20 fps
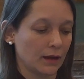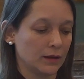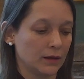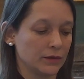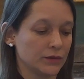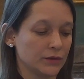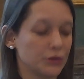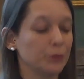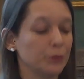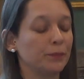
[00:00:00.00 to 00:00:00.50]

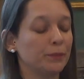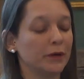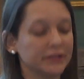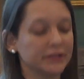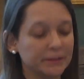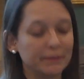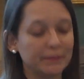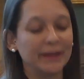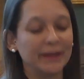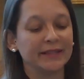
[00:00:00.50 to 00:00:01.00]

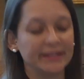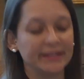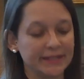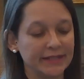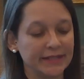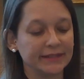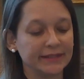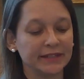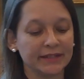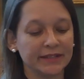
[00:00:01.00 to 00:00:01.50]
Supported by this
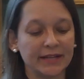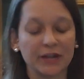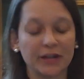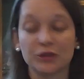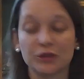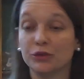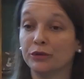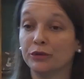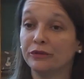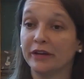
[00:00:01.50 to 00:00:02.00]

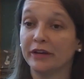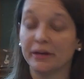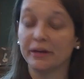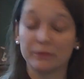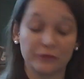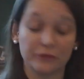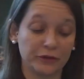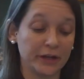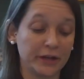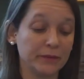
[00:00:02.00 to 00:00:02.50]
intersectional
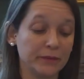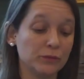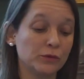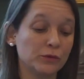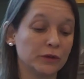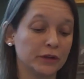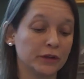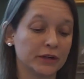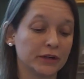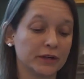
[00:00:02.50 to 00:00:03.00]

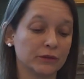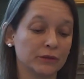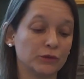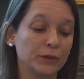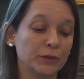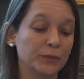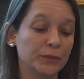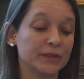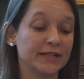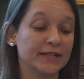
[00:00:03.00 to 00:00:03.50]
framework,
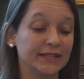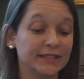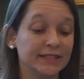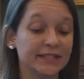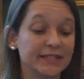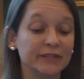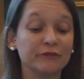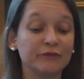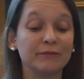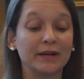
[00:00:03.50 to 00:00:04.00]

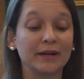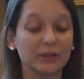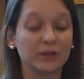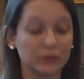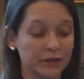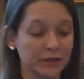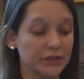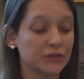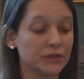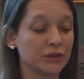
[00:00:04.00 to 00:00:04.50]
representative
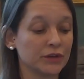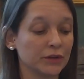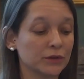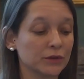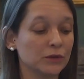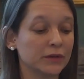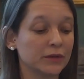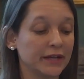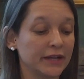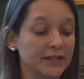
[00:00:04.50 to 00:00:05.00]

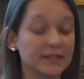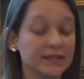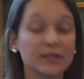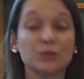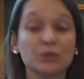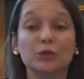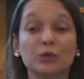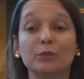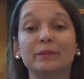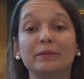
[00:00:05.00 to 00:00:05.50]
microhistorical
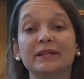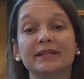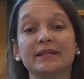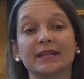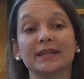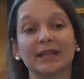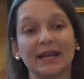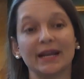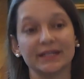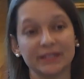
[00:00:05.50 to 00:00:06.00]
cases will be
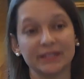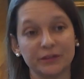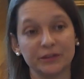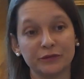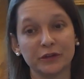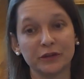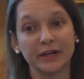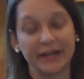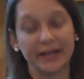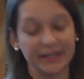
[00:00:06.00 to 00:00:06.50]
selected
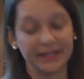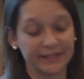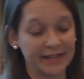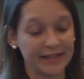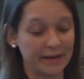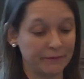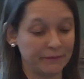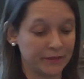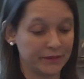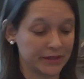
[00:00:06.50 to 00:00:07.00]
for
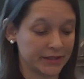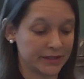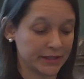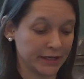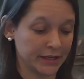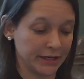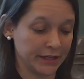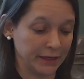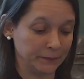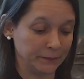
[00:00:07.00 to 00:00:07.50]
in-depth
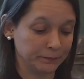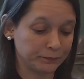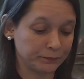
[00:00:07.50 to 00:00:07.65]
study.